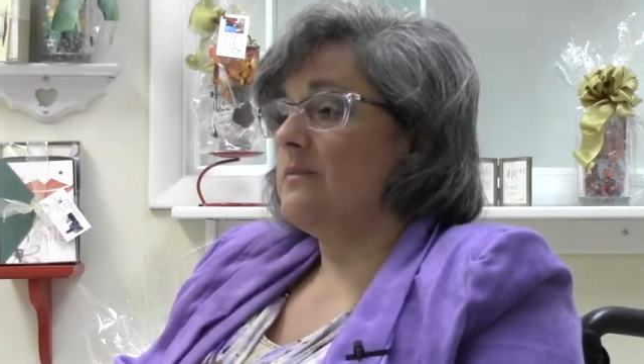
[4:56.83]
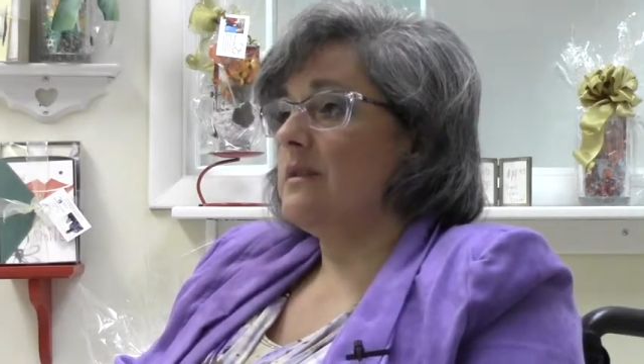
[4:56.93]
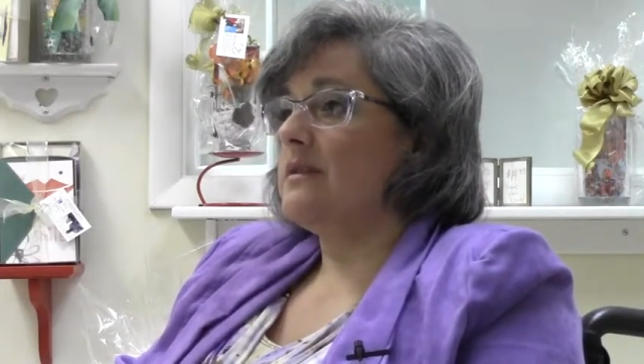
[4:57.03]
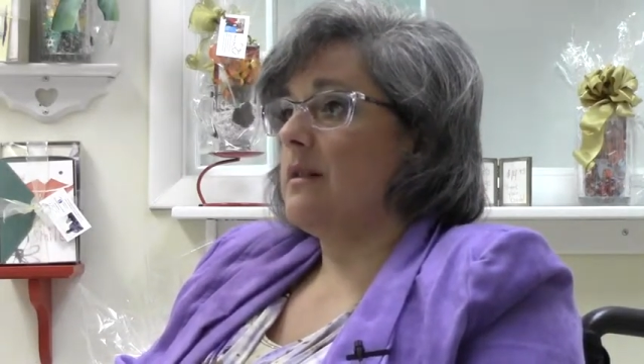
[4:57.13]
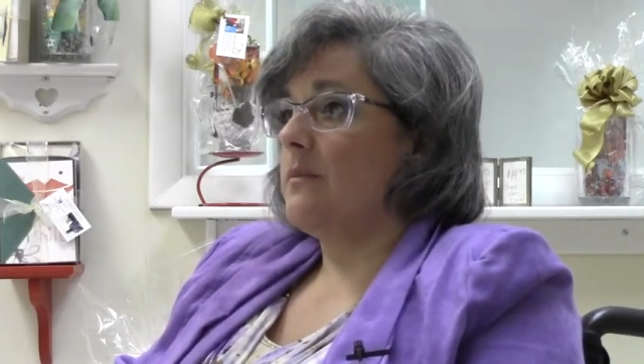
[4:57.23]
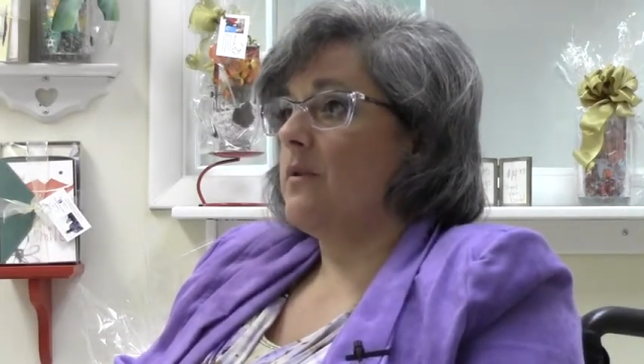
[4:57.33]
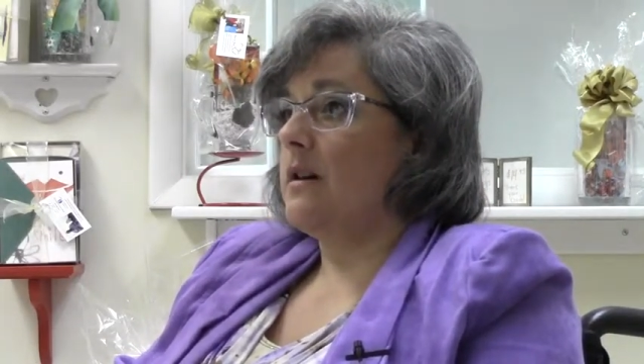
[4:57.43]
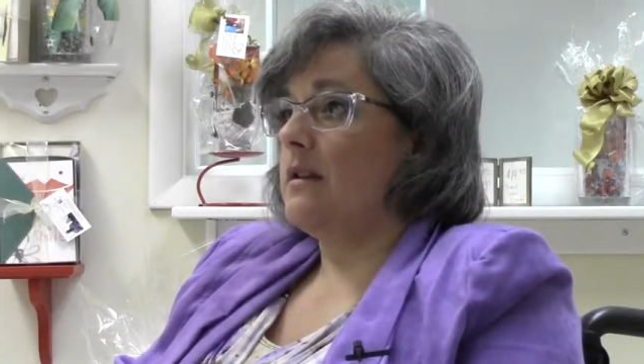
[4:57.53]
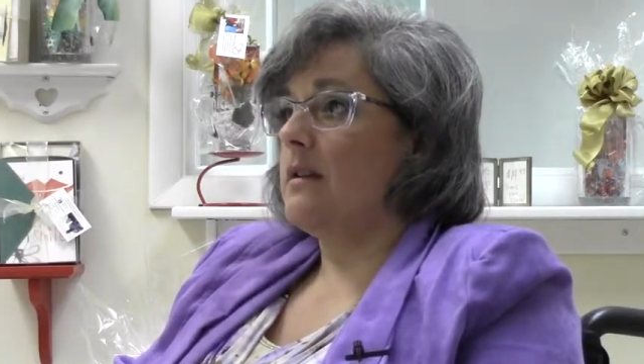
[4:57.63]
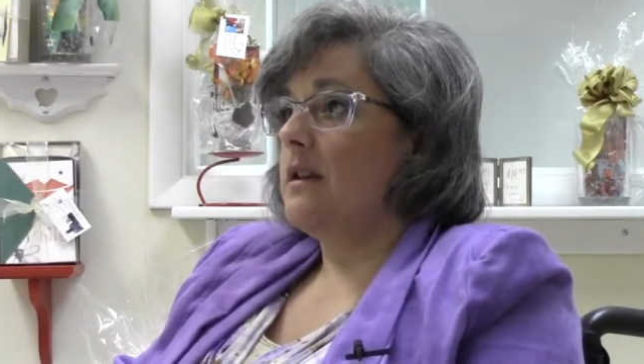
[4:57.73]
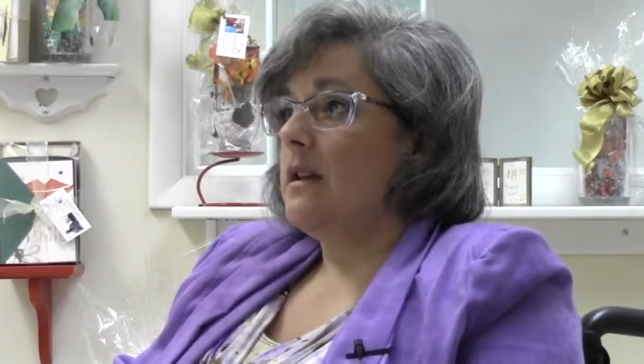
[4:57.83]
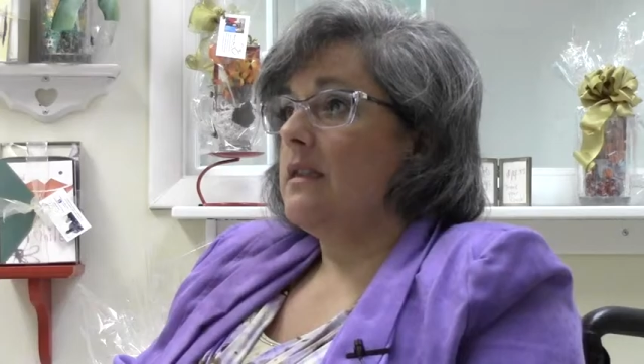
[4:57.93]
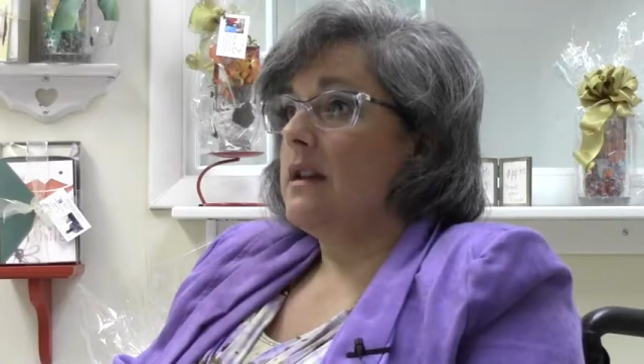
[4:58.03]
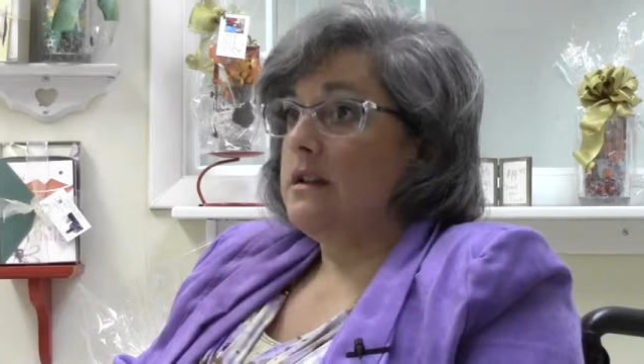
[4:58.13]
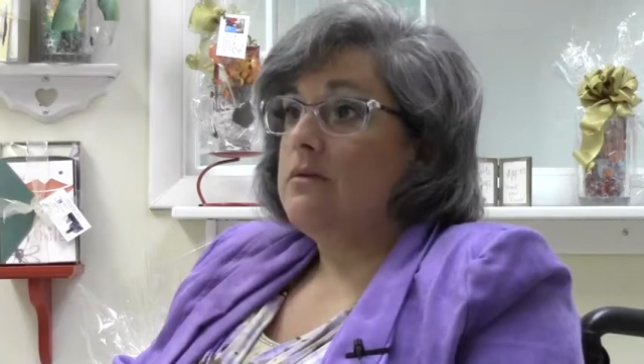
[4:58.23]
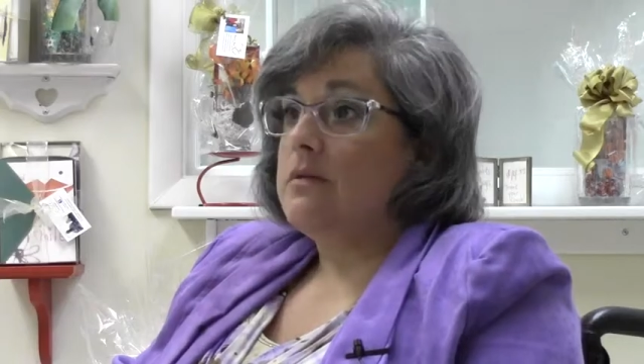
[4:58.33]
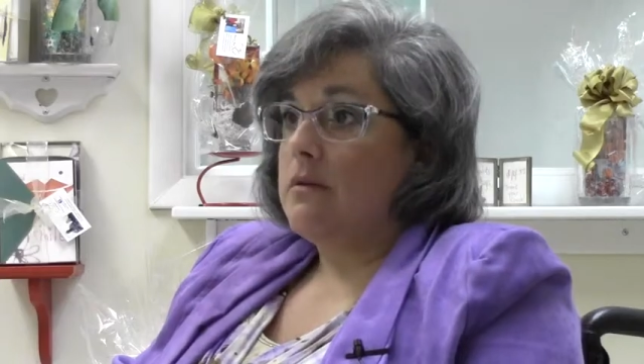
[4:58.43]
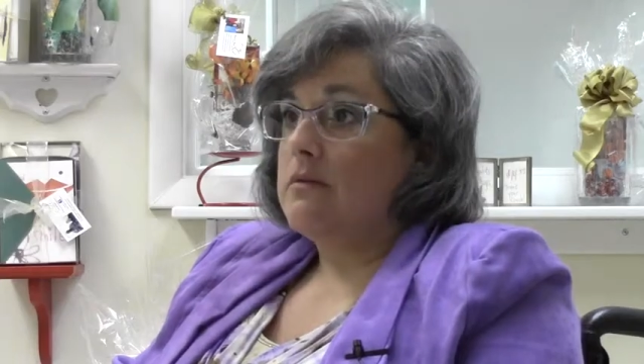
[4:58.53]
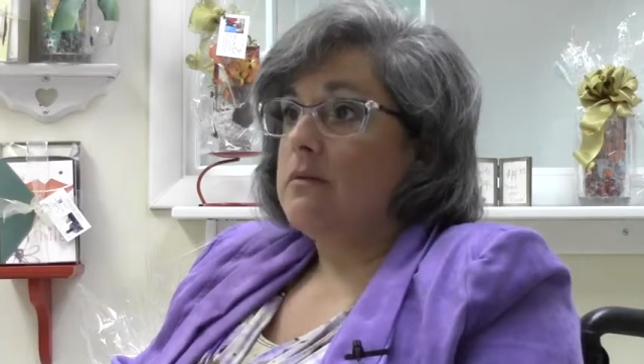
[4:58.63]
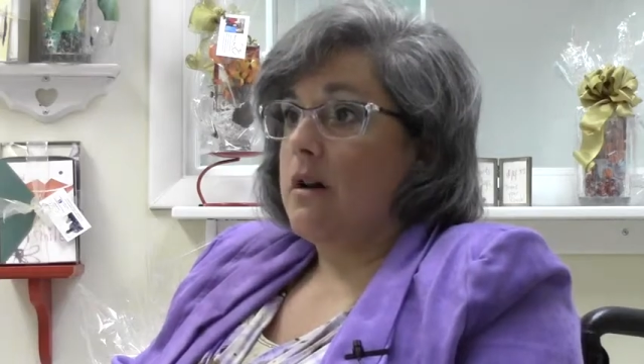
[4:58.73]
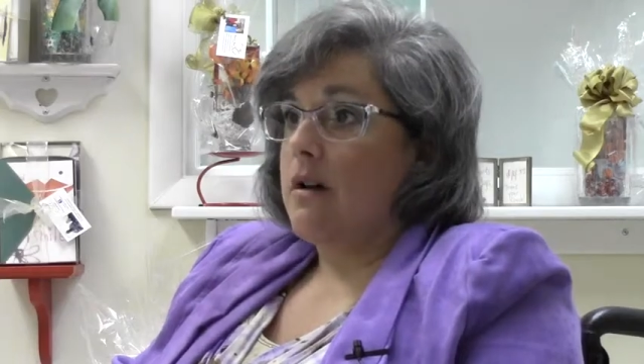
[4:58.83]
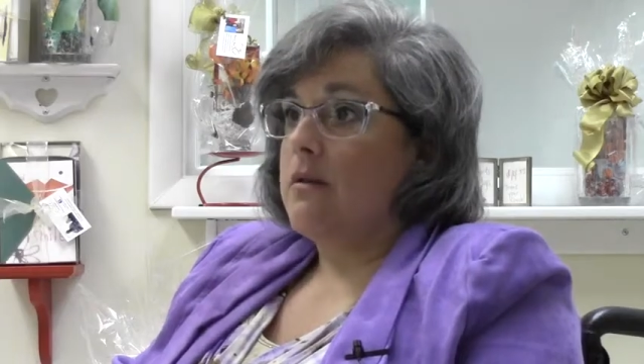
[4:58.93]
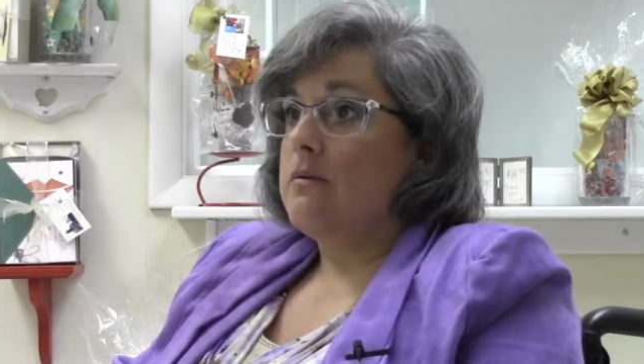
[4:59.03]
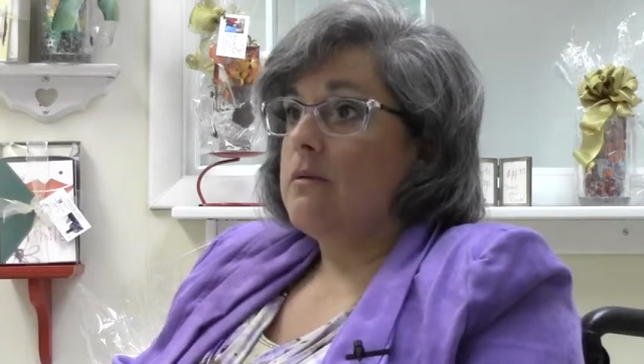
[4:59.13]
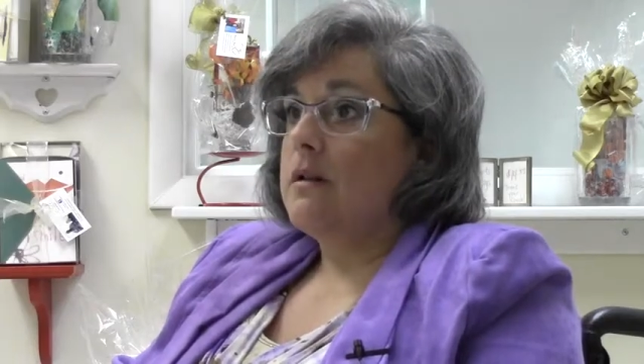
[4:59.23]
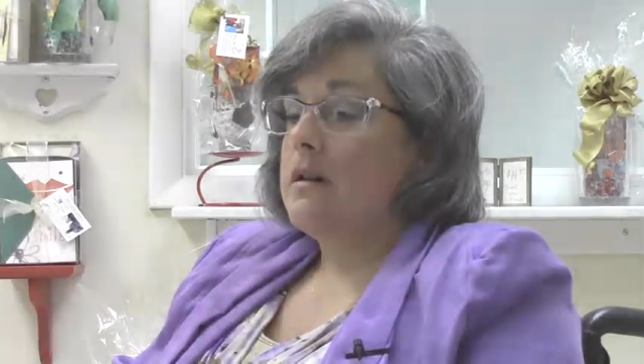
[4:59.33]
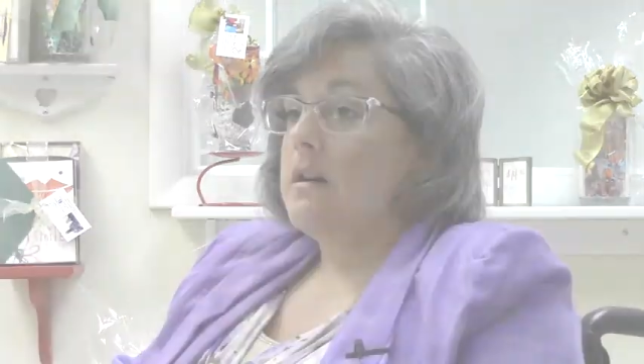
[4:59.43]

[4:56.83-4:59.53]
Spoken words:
with someone that you don't know.